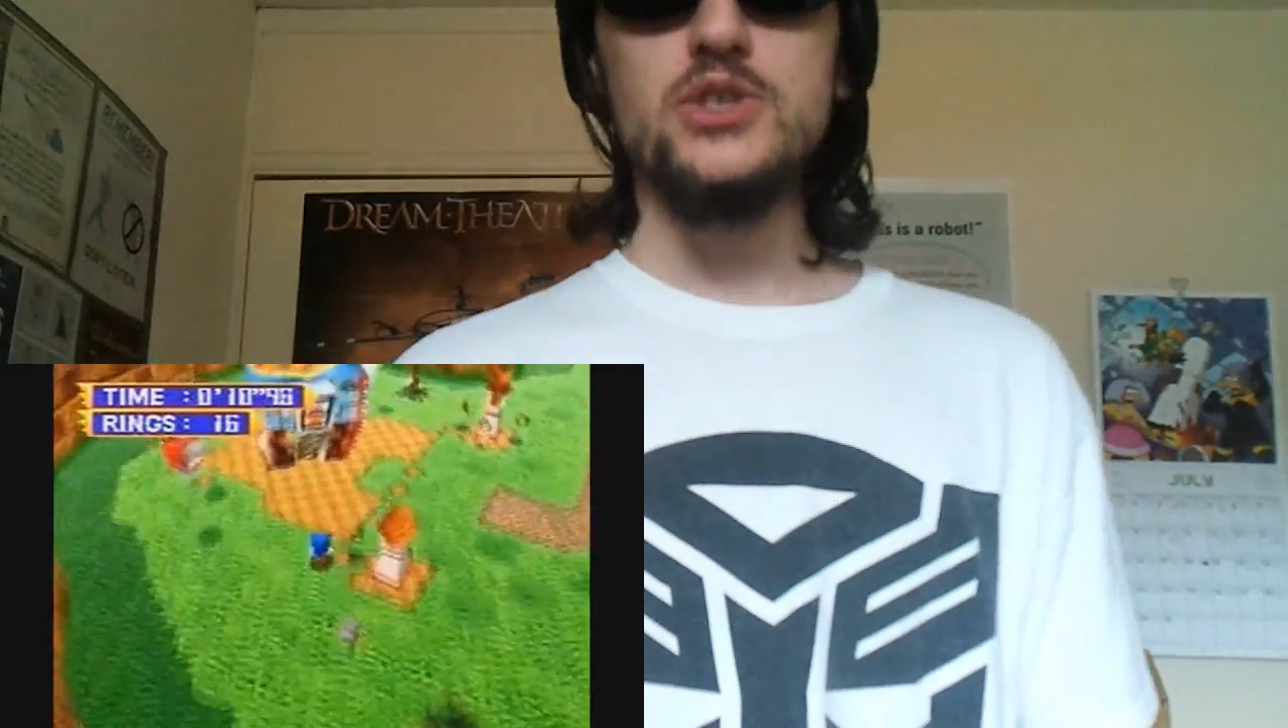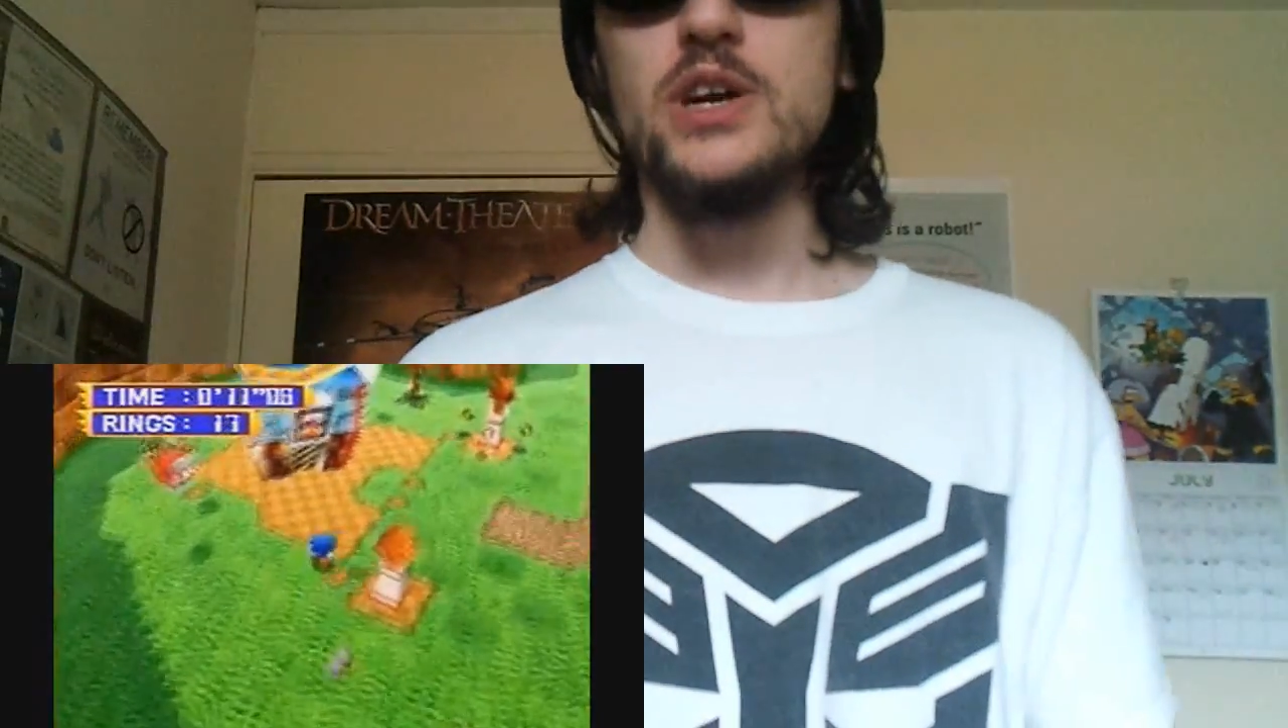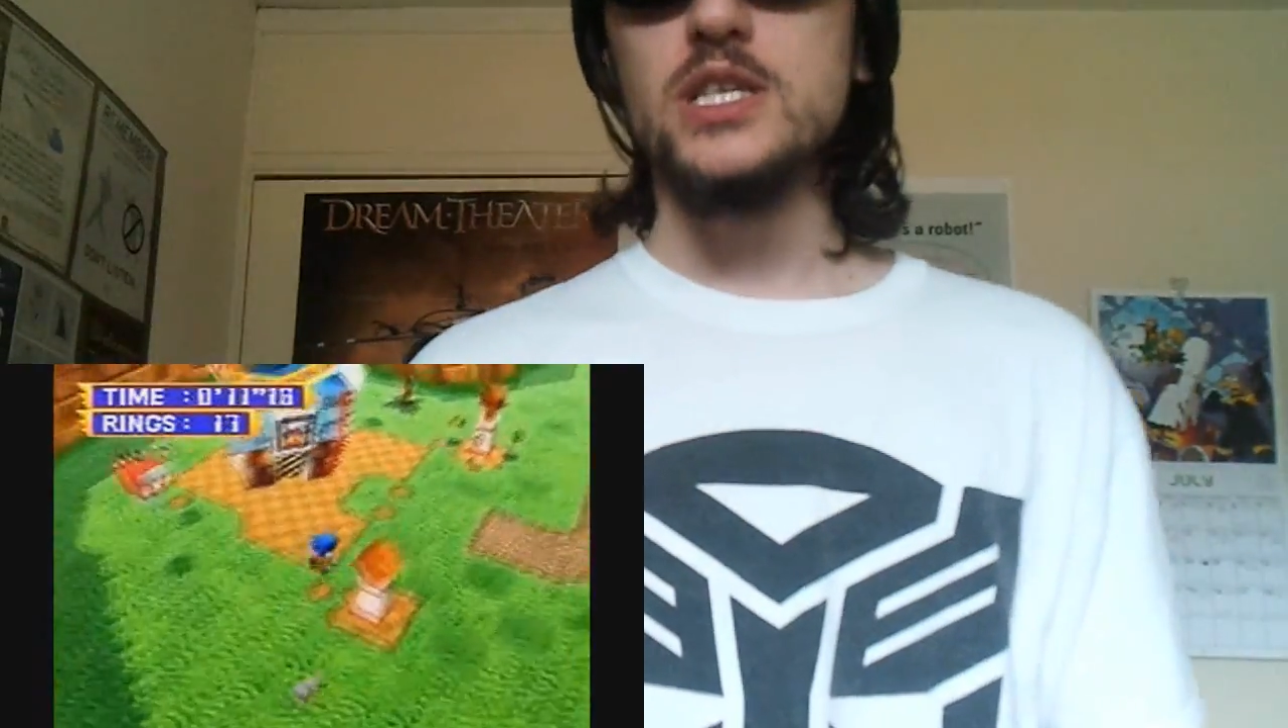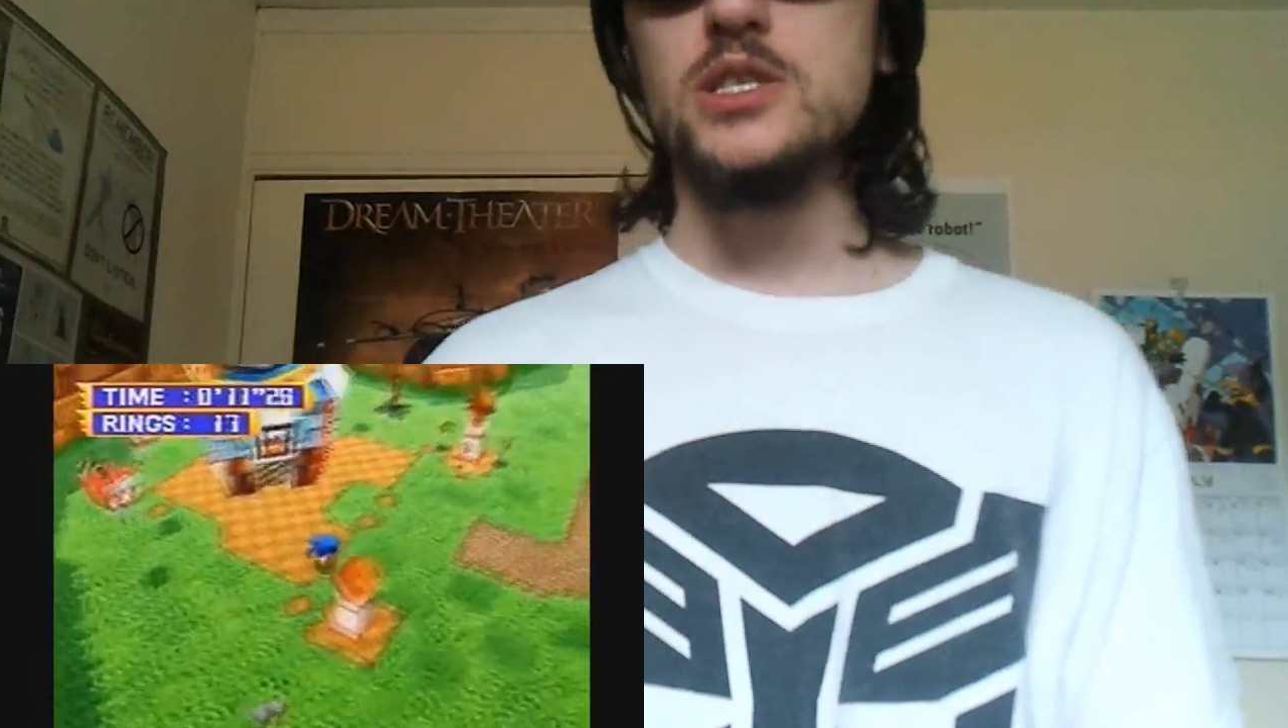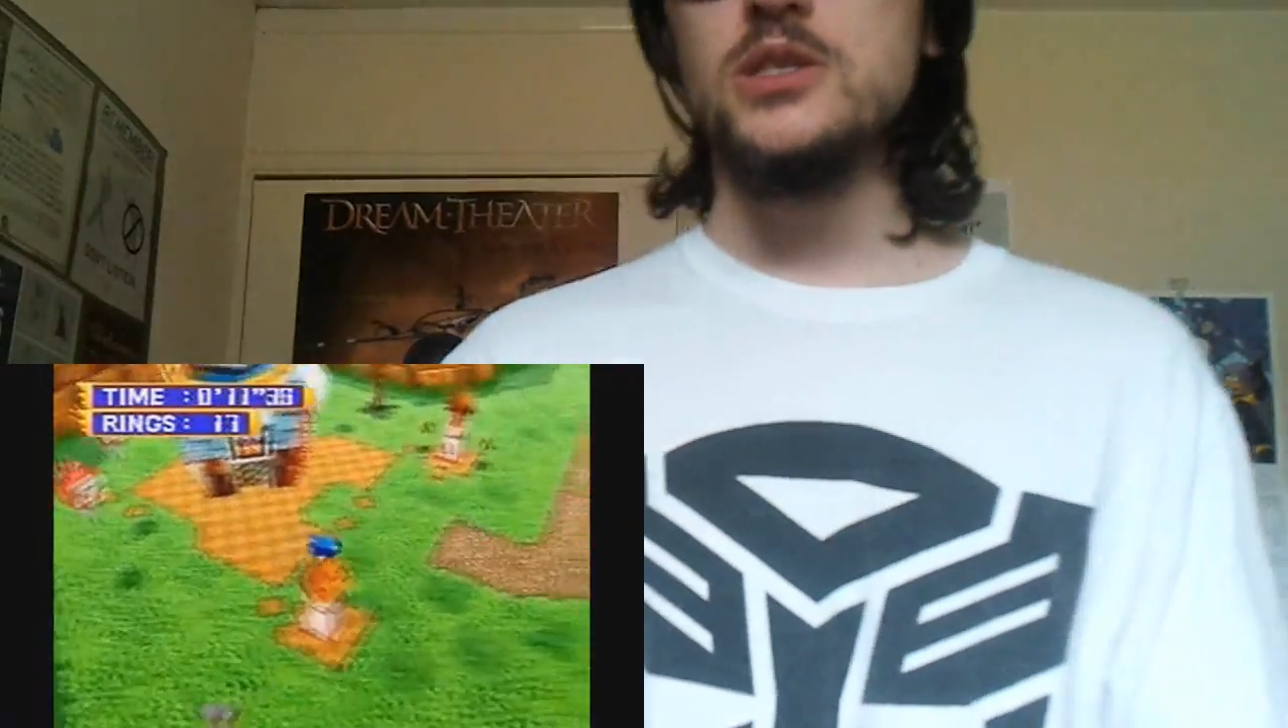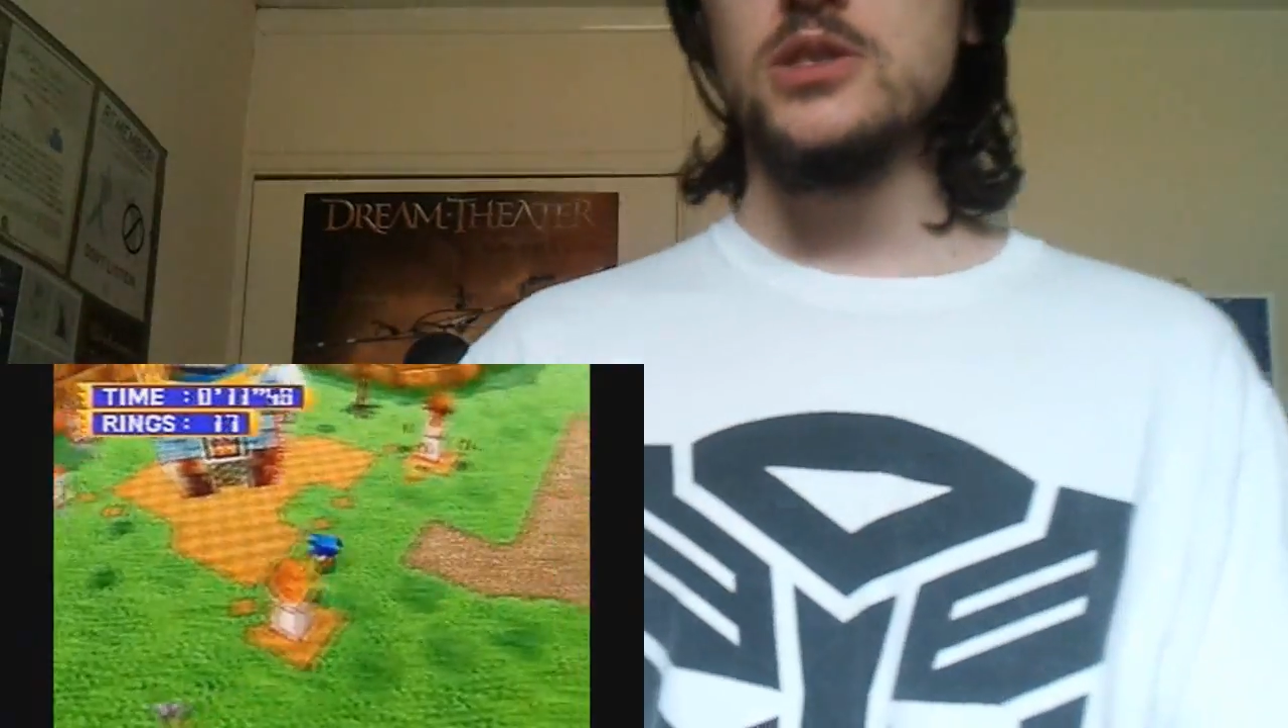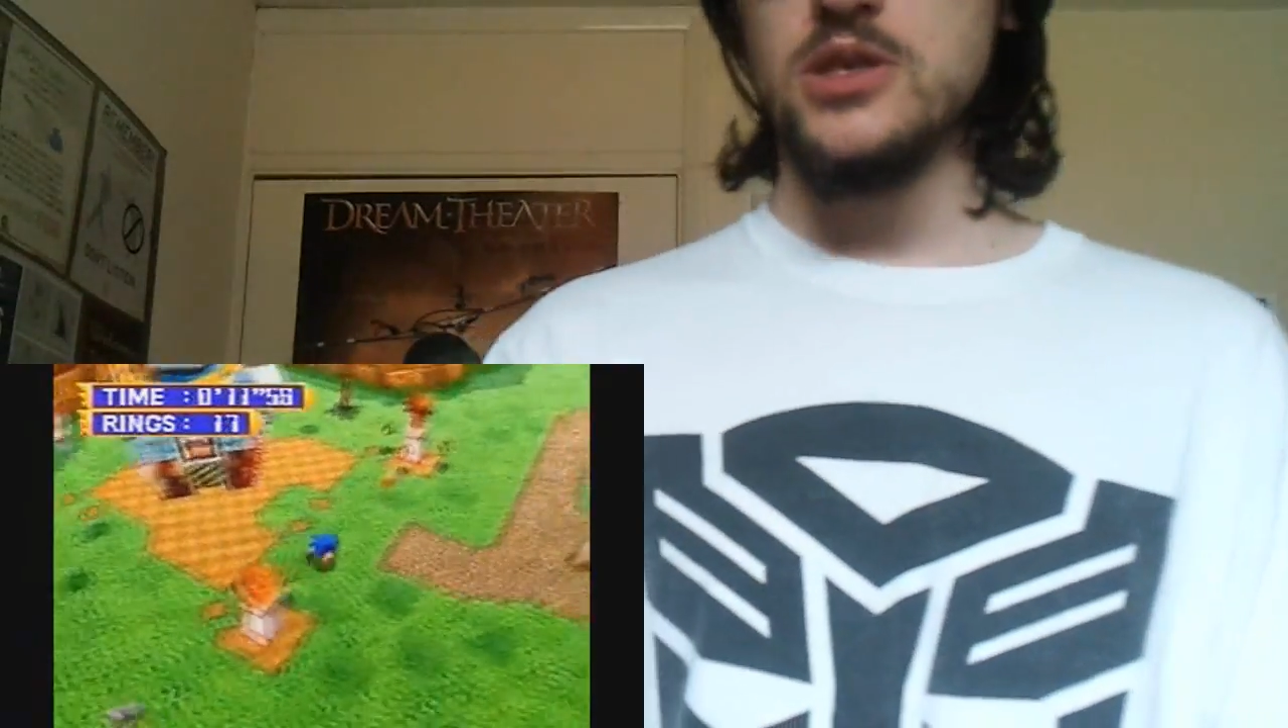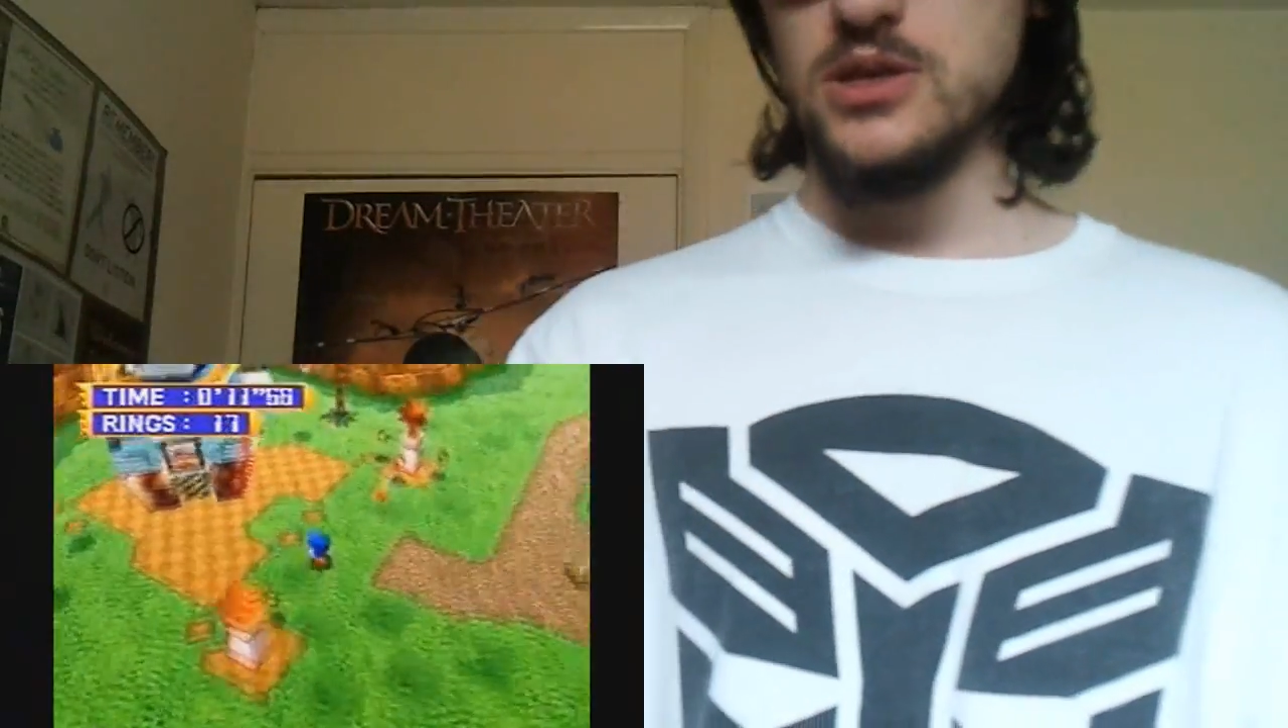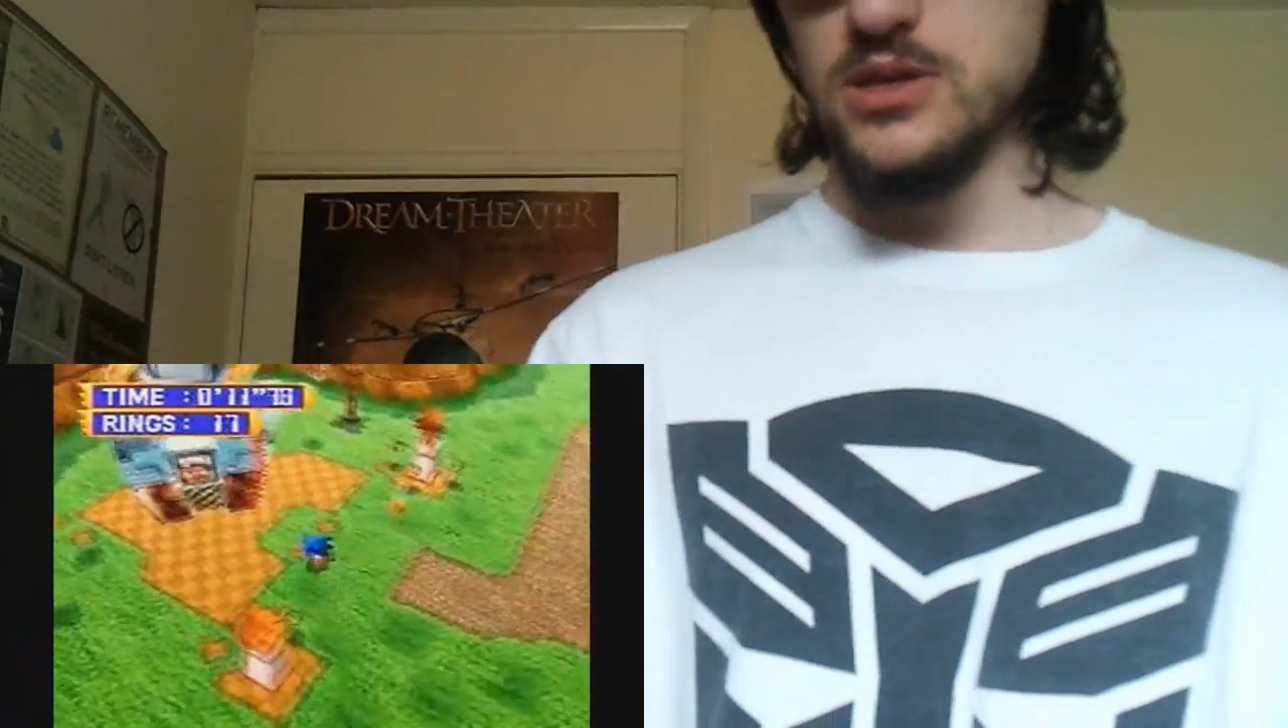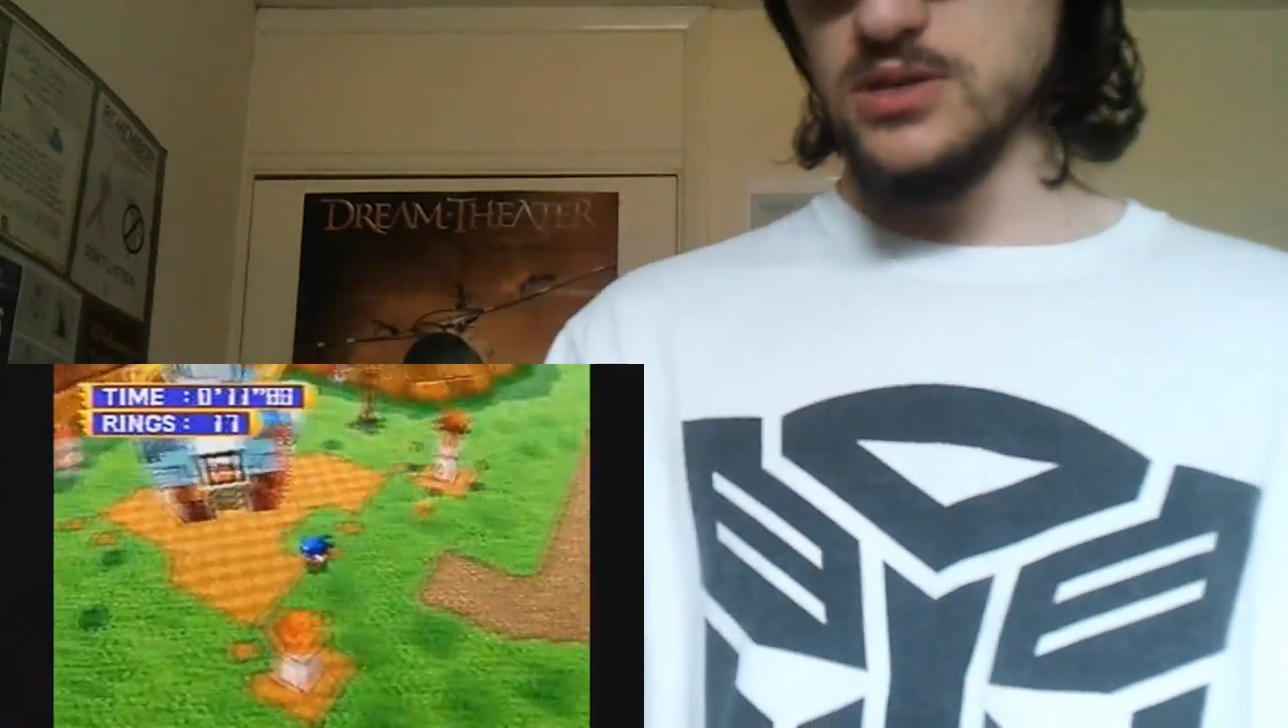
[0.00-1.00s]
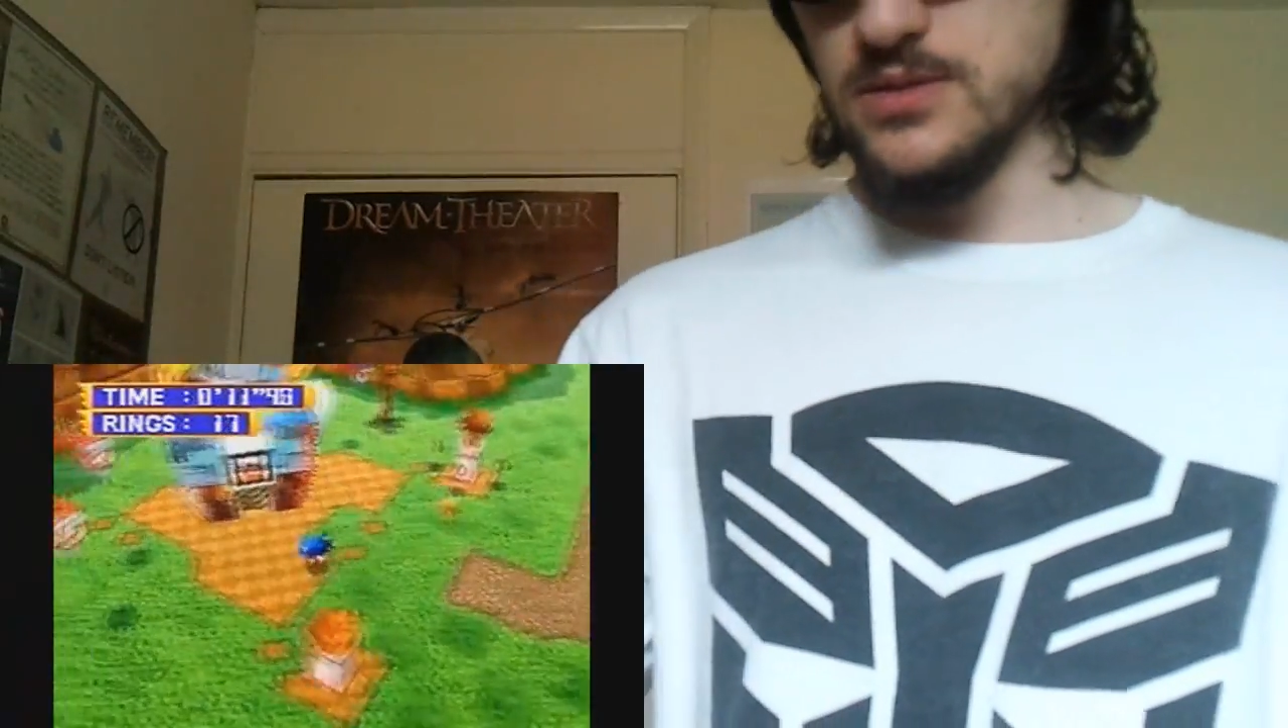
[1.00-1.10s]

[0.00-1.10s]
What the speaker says: interest.